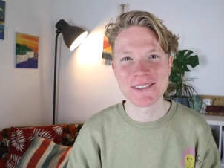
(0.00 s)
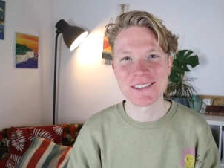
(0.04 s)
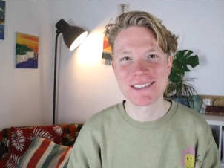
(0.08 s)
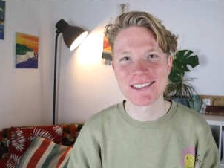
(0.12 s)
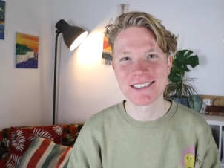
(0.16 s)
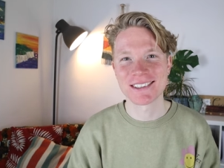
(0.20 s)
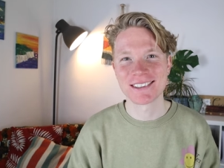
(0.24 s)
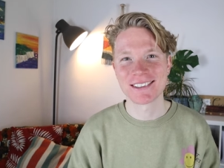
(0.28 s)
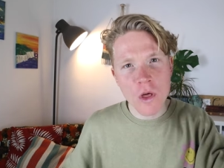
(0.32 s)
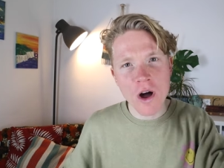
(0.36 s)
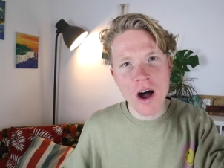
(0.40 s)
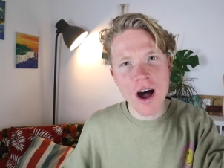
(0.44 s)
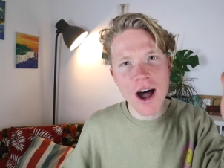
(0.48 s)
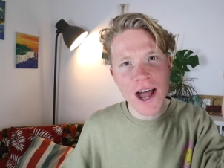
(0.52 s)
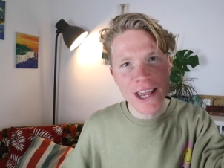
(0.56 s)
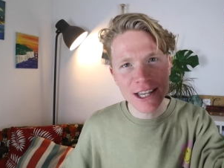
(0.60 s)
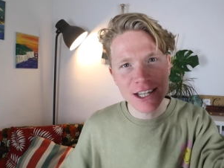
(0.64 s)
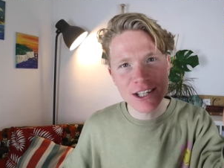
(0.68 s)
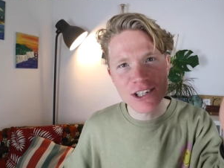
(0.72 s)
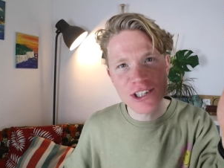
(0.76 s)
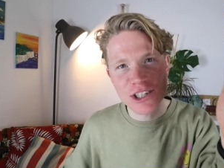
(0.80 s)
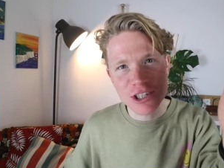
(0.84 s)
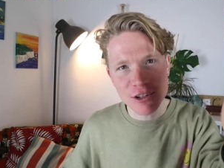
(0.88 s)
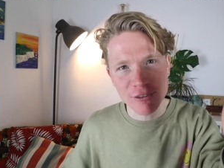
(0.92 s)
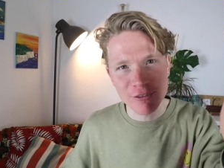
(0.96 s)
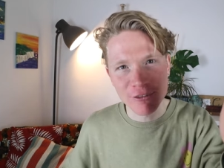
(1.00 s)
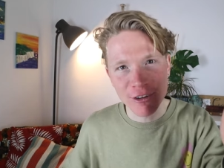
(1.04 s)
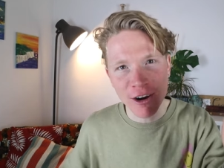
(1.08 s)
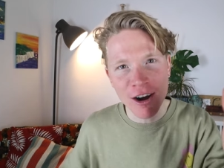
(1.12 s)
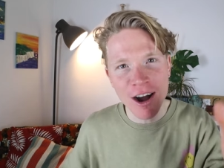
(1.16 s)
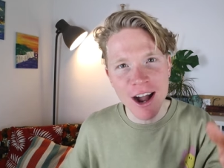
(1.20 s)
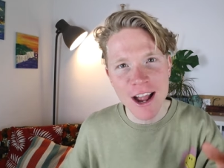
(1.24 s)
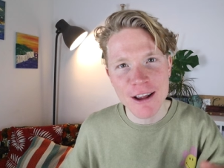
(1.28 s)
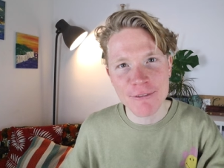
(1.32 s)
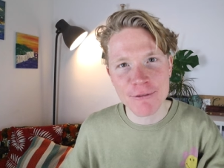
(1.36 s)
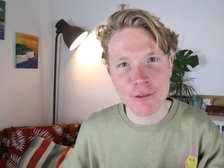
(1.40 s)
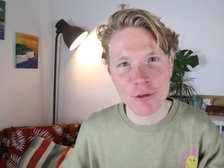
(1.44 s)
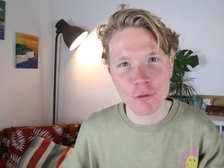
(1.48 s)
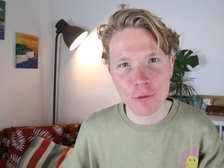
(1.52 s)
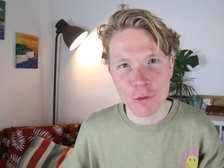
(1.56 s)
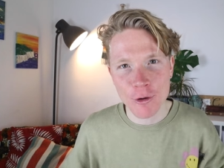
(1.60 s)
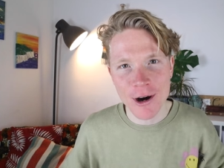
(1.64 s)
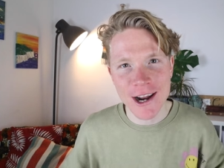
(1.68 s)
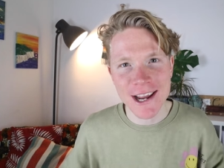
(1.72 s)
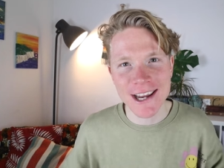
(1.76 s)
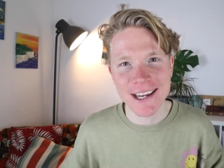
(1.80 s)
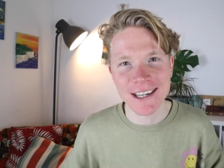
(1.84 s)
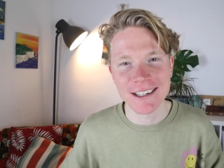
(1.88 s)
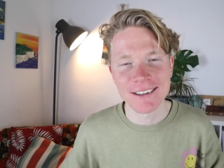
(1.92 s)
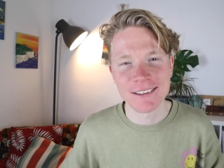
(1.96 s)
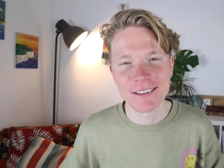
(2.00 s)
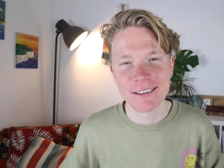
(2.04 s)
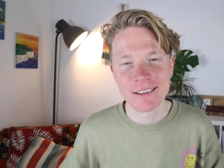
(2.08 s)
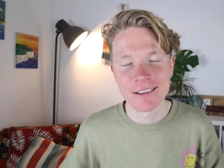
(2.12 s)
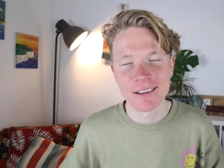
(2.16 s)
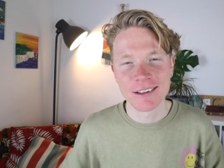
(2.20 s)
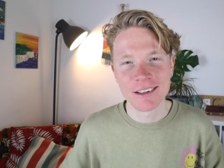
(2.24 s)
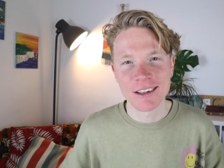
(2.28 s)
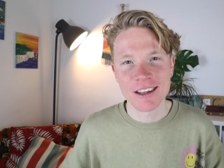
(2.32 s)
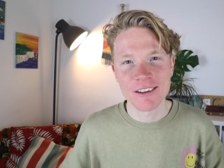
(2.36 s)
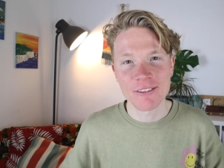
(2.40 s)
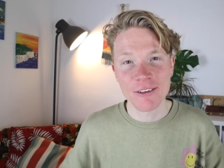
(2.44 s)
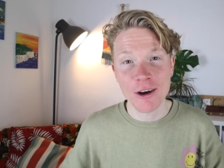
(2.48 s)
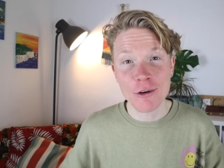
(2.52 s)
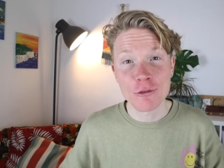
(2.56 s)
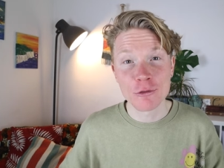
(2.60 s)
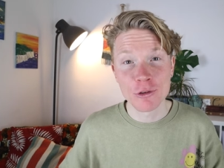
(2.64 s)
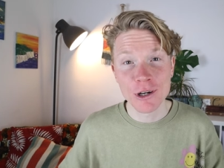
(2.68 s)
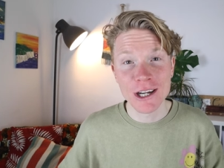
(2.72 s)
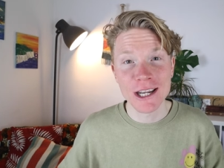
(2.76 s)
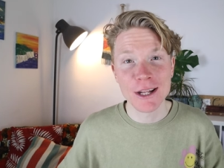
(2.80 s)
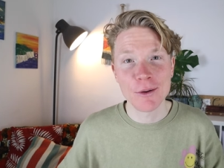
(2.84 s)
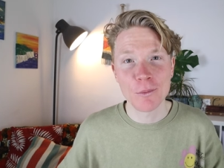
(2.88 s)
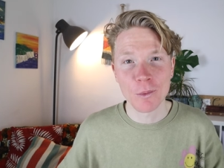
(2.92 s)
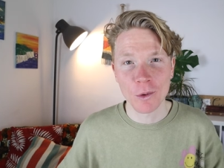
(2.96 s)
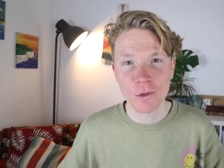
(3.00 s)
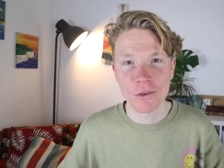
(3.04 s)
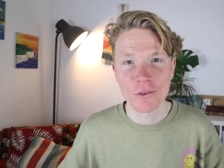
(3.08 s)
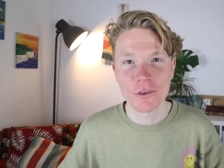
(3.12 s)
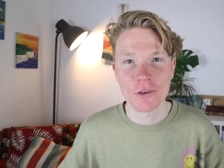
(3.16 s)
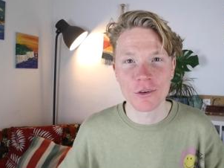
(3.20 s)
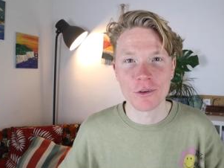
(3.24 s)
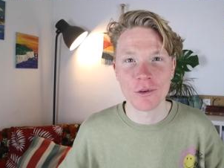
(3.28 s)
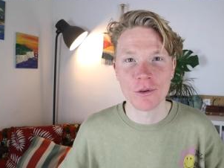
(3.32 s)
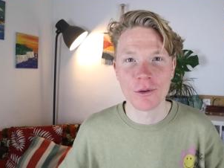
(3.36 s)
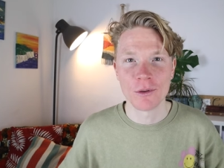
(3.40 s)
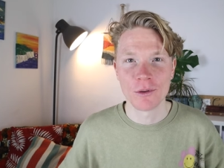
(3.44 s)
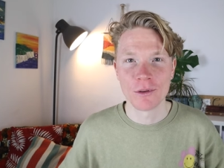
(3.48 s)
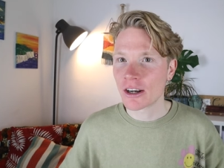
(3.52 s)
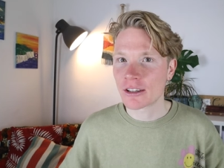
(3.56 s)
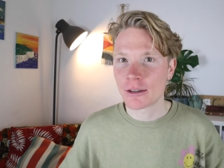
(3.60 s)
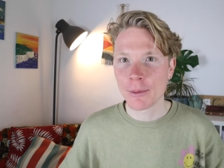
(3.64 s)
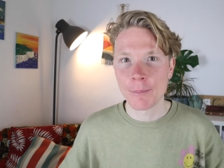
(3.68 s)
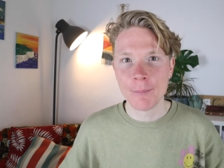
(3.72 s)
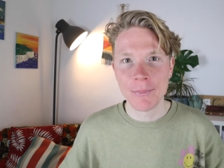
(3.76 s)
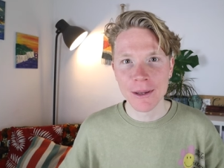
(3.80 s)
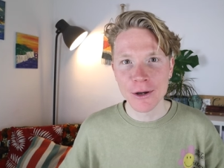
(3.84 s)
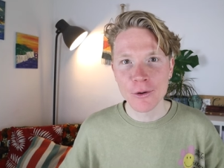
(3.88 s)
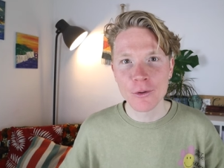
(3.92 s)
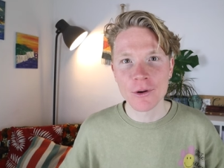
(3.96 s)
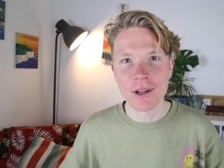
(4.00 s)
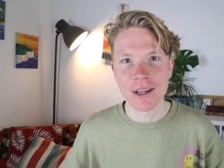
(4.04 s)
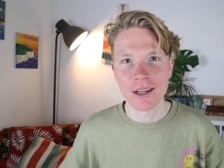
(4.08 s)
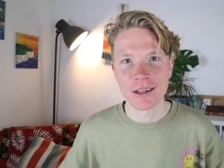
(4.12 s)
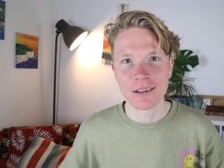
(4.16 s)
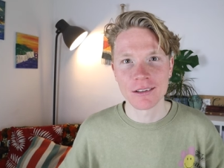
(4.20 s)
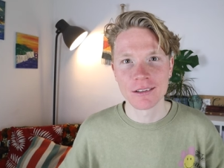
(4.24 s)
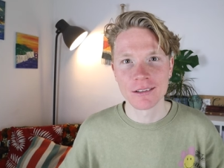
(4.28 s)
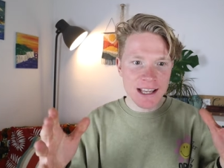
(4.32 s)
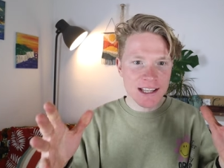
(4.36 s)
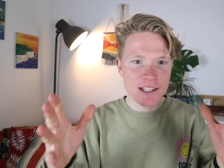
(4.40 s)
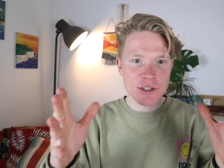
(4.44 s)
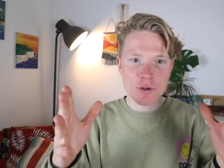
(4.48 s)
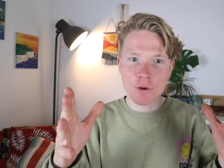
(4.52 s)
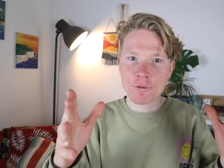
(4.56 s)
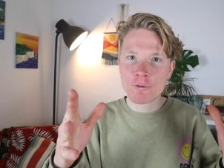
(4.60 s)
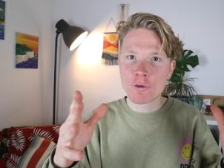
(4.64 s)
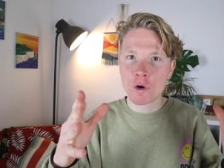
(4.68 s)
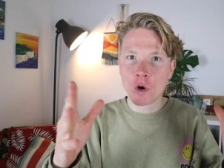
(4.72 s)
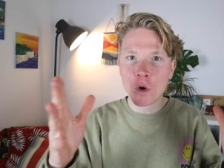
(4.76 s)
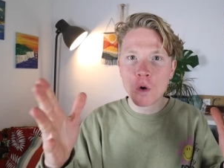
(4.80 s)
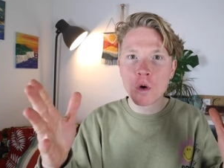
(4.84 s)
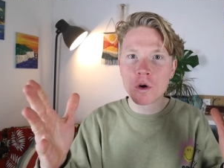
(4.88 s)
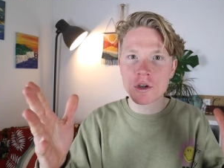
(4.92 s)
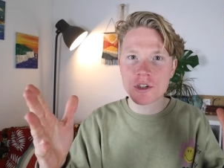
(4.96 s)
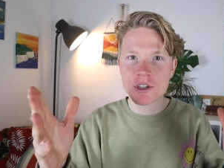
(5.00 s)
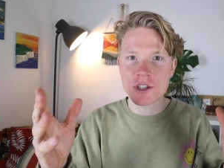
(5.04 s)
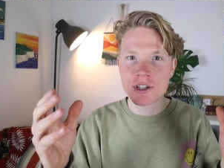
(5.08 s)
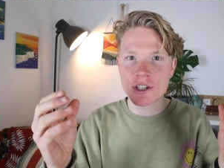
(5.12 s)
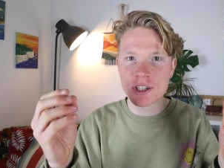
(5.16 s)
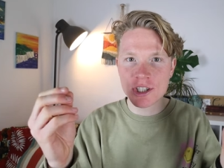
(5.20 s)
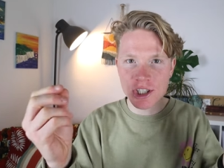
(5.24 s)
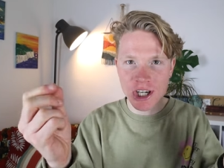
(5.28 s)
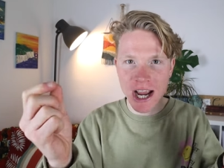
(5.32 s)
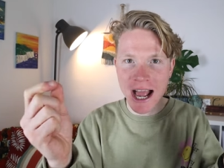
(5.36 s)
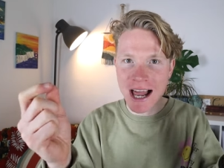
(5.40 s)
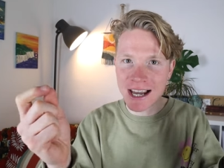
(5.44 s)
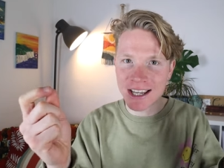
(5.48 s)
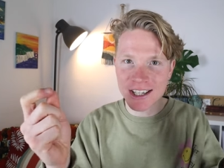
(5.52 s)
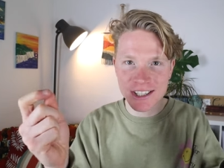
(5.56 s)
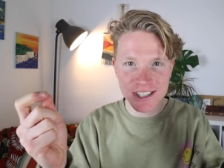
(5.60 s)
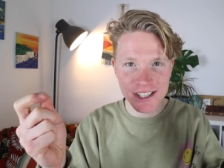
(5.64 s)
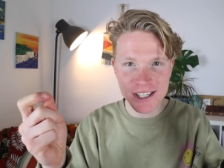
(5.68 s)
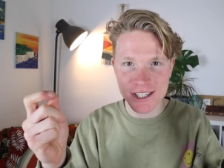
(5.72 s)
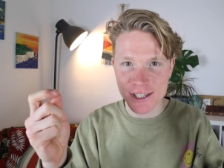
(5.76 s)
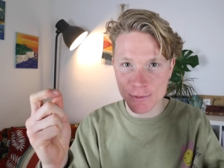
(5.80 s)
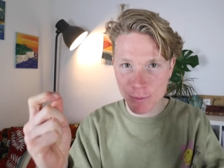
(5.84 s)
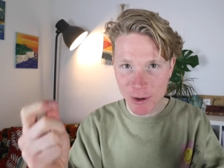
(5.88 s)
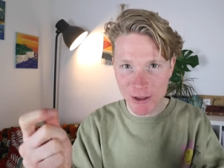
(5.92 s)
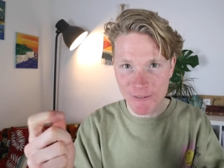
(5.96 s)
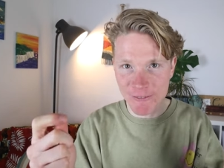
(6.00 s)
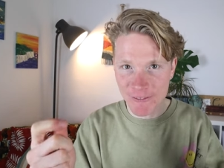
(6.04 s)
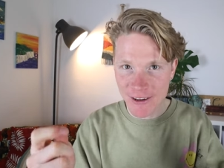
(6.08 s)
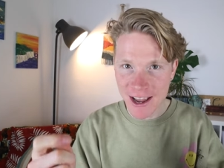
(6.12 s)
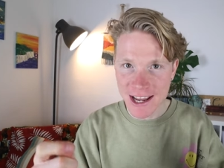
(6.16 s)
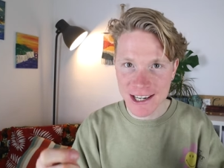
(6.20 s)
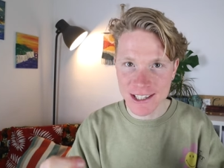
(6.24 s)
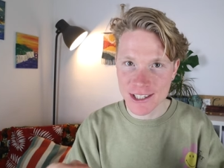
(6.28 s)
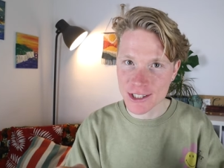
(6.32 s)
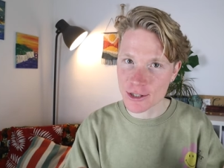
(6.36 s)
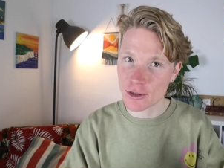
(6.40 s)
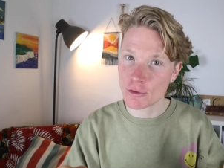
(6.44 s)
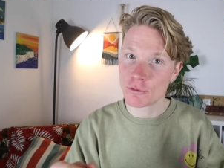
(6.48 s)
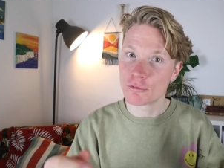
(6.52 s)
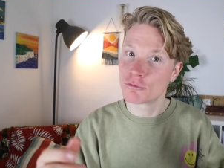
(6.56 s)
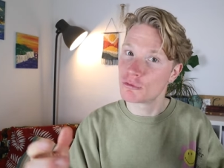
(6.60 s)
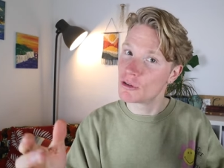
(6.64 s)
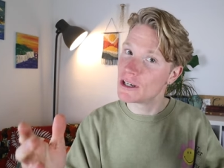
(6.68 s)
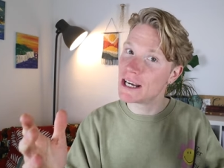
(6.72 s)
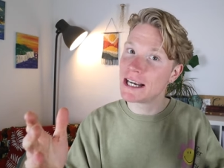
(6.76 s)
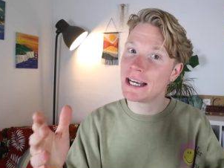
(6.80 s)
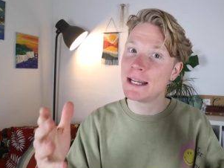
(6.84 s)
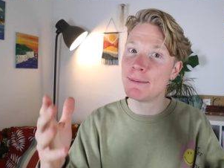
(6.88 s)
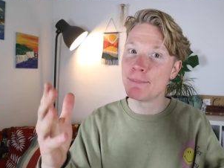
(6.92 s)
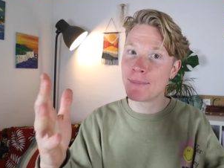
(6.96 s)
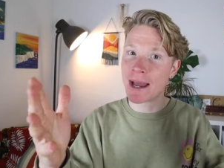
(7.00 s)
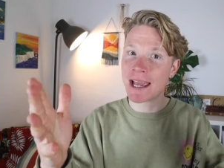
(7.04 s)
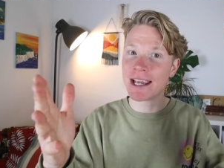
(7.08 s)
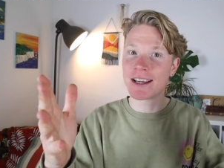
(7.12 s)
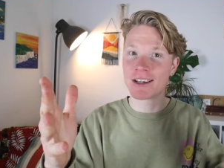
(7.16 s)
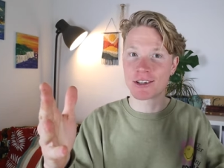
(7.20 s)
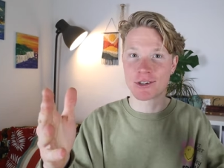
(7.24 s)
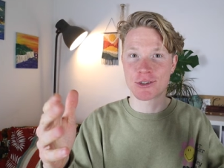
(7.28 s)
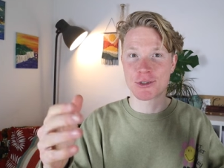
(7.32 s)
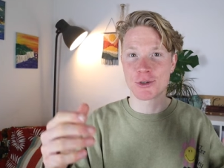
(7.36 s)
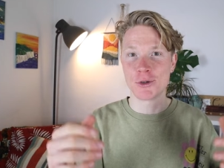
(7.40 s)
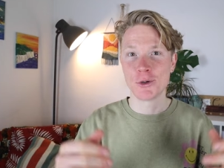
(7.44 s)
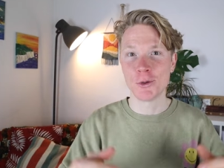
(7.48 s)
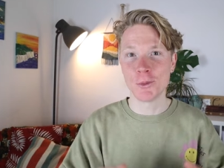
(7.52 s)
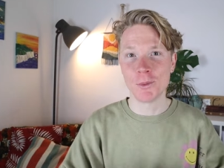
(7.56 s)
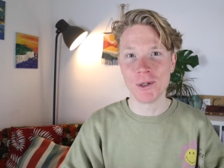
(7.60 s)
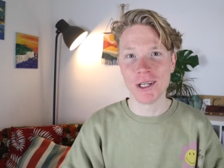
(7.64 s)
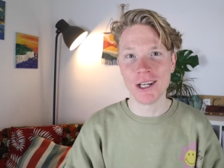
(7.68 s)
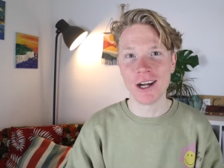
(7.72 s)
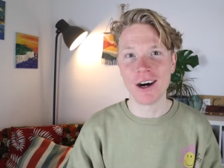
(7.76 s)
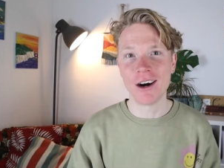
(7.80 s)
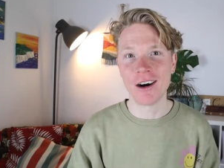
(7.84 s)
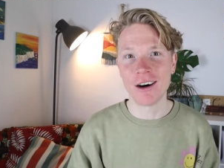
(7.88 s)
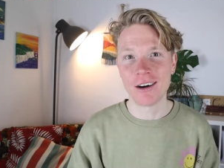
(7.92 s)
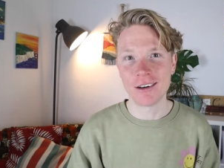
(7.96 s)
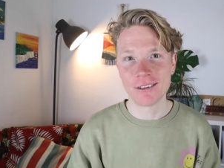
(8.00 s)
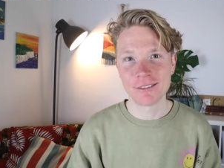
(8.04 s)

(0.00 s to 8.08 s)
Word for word: I know that I can survive the rain if I really want to. Character building. It is, of course, the challenges we face that really make us who we are.